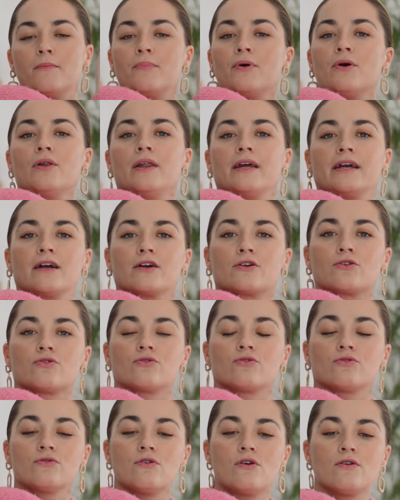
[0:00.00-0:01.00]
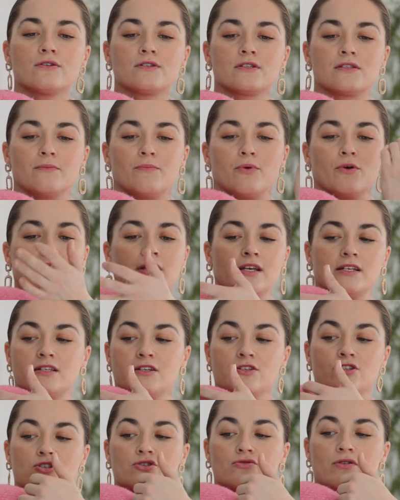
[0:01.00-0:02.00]
pulling across the body,
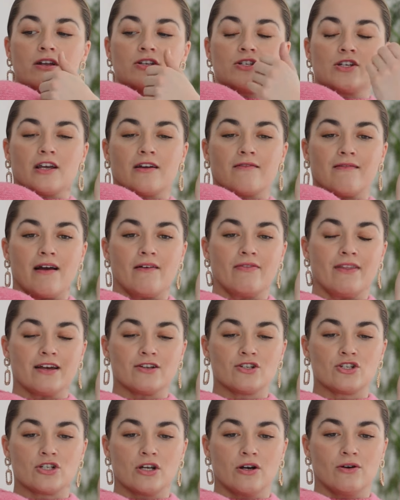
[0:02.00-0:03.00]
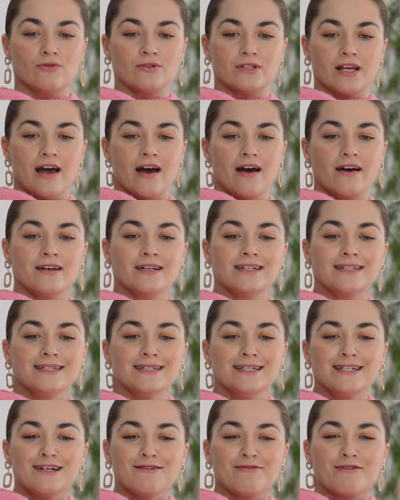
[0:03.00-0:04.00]
so stretching around that shoulder.
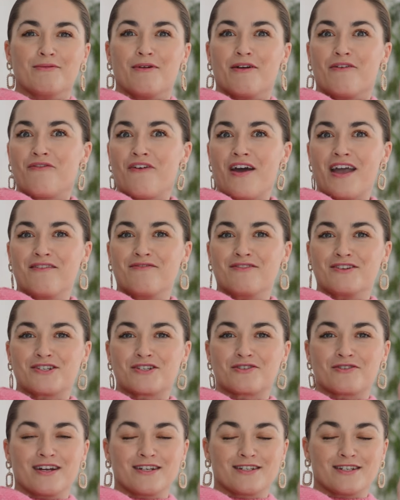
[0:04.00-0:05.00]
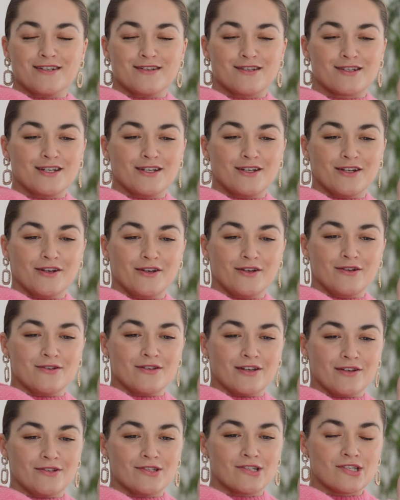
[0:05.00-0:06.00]
One of my favourite stretches to do,
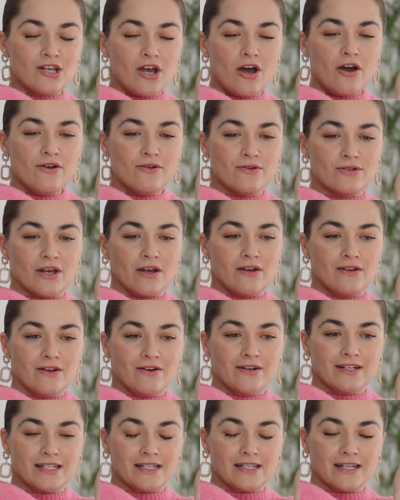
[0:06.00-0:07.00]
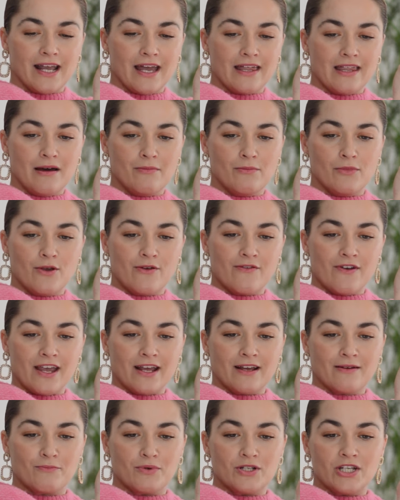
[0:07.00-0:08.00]
so nice to get that
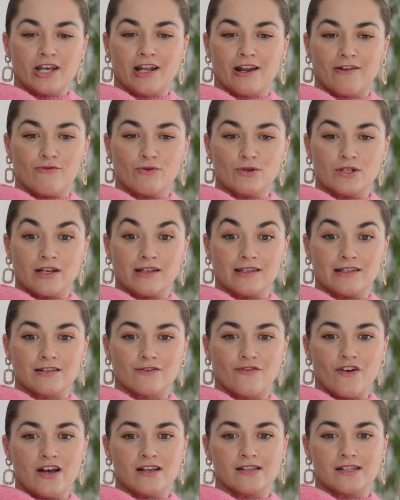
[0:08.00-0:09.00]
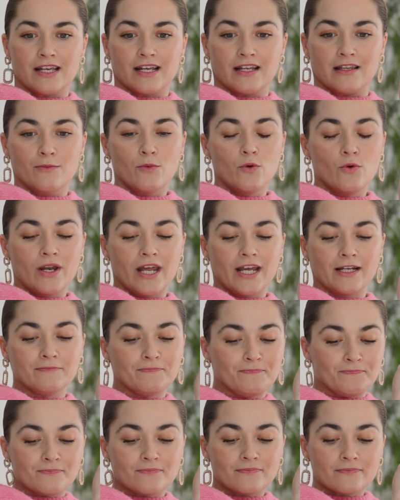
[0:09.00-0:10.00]
moving, particularly if we're doing this first thing in the
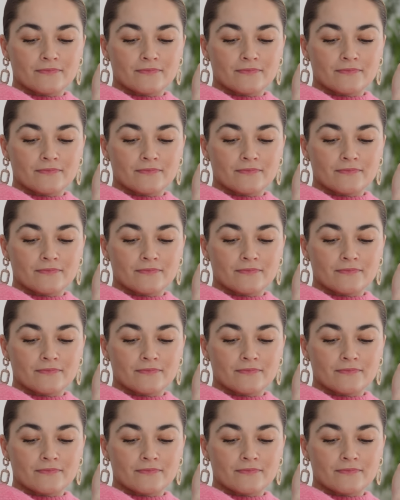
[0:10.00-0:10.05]
morning.